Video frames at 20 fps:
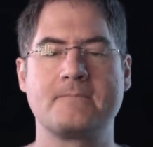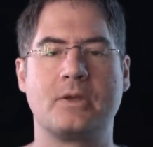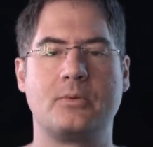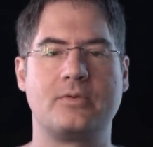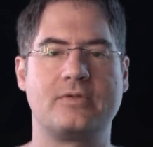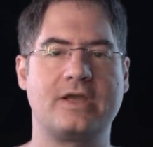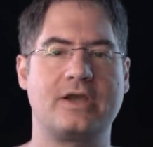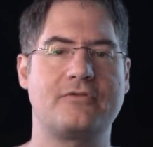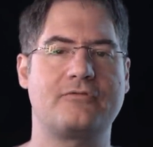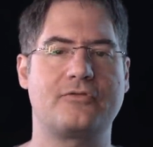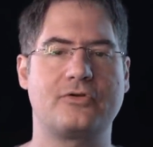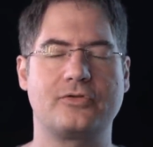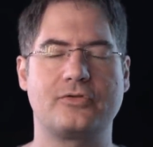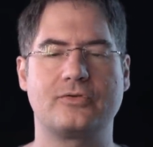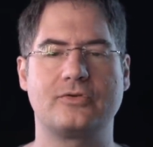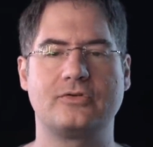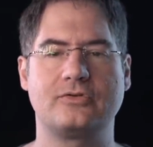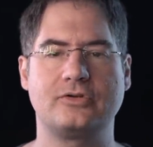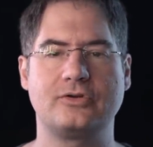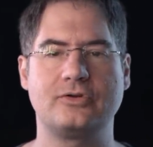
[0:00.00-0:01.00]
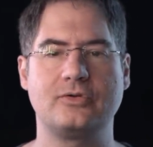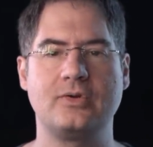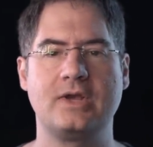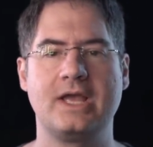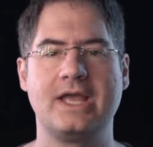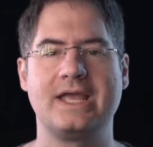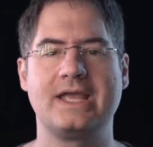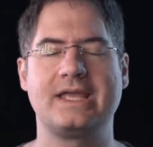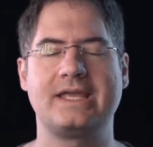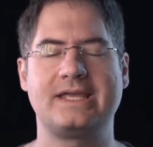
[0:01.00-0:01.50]
Without further ado,
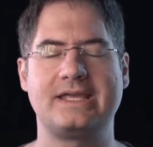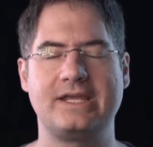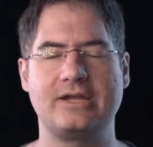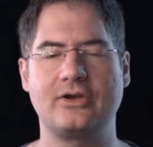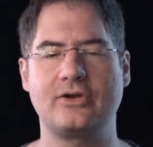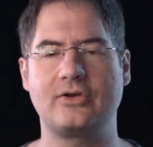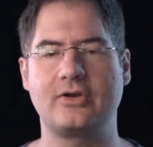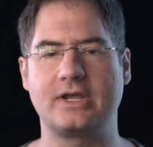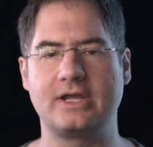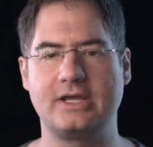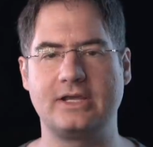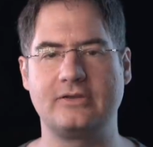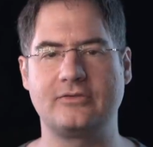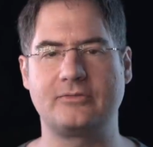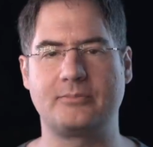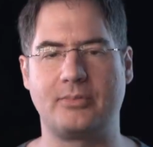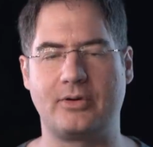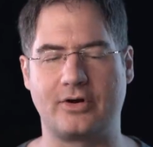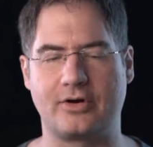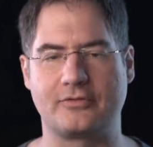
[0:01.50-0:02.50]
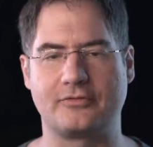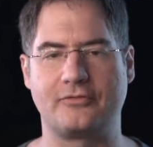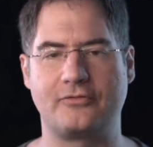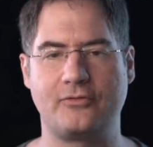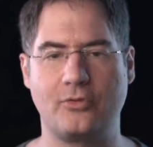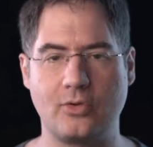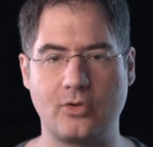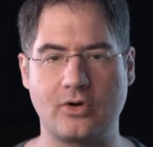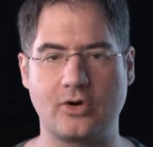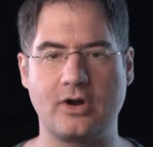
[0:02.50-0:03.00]
here is part
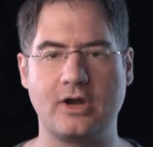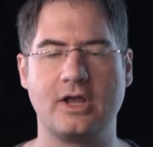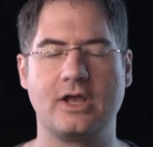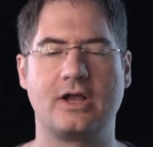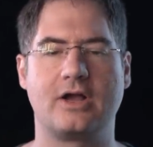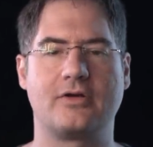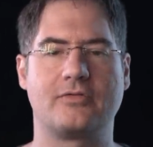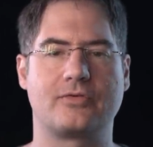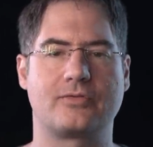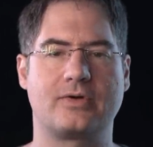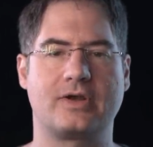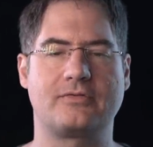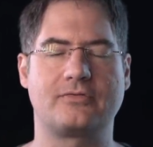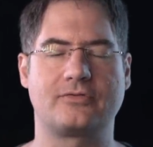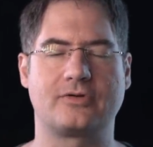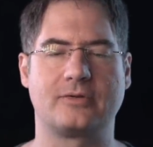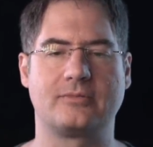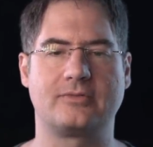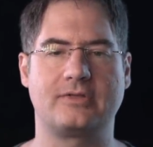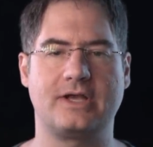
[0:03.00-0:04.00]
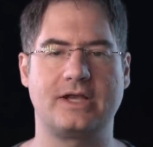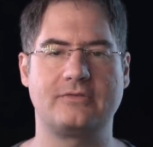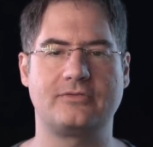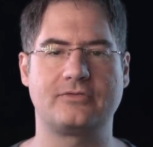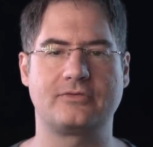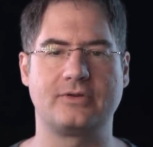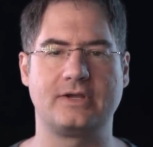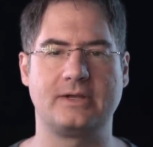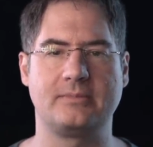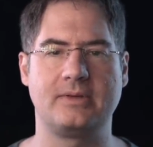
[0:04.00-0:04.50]
four of the Ref live
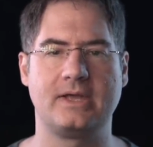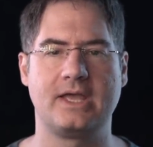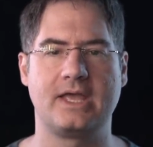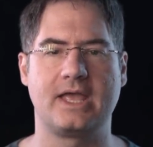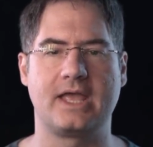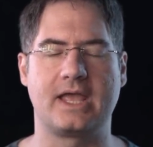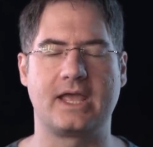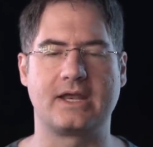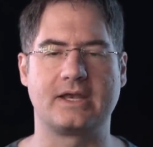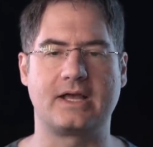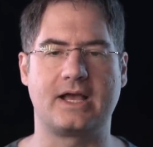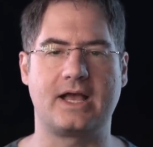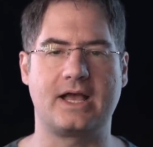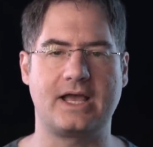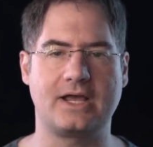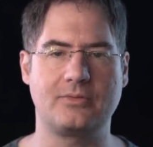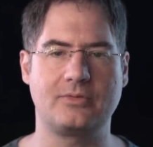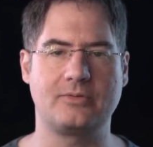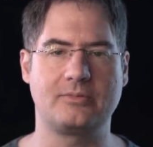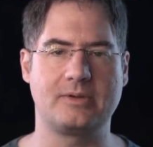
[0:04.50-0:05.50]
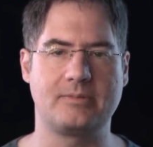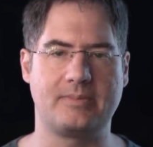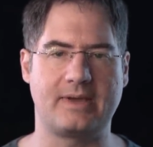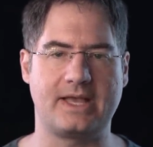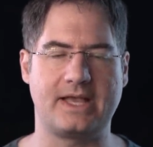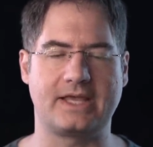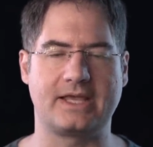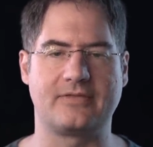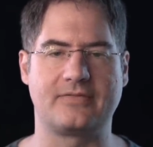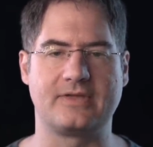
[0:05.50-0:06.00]
stream, and I will be
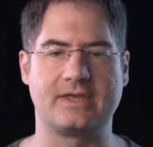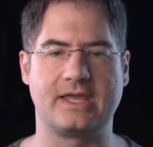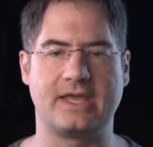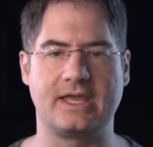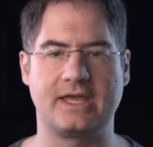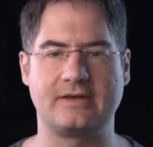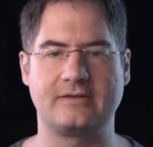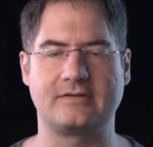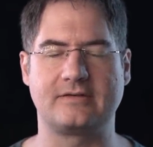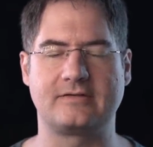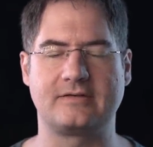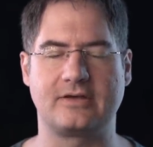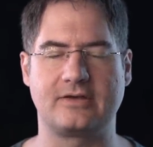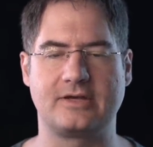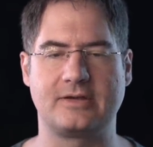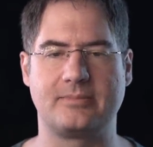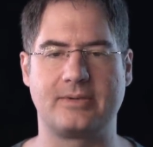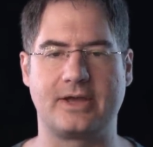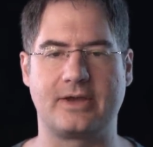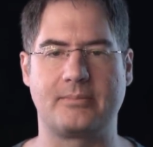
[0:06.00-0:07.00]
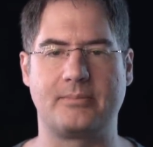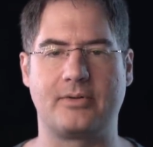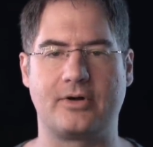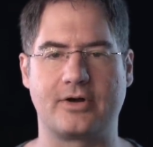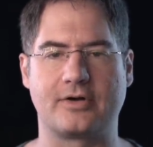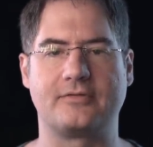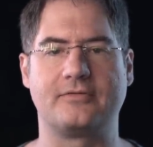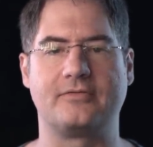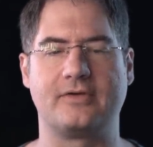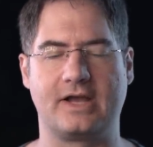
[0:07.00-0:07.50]
back at the end to tell you about
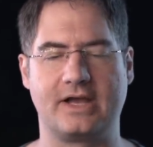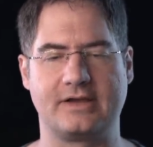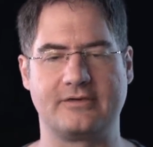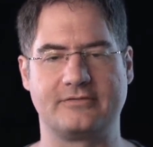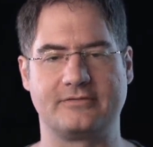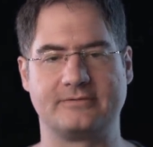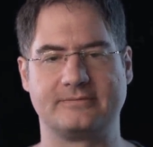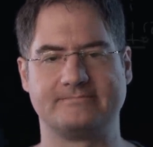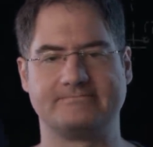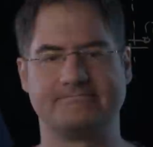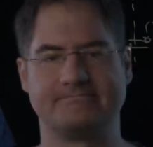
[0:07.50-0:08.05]
part five.